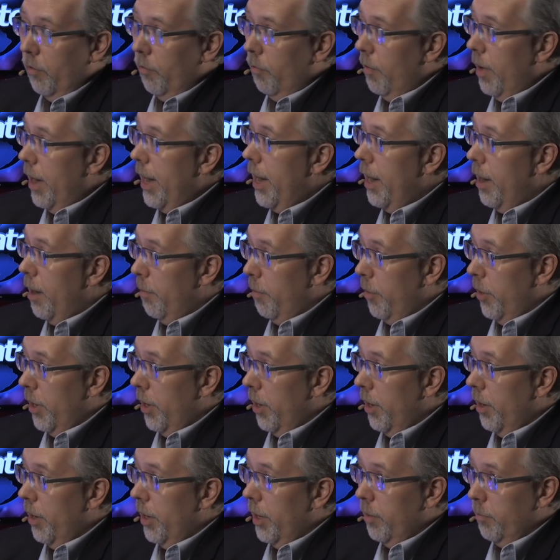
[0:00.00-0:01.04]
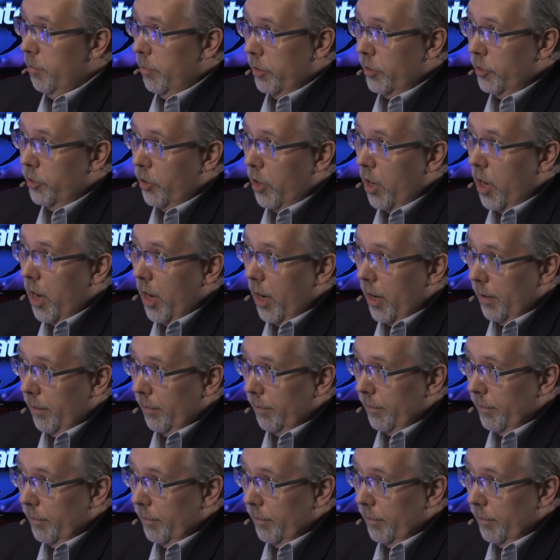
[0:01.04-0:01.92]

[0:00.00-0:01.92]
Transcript: way up here in Bashan.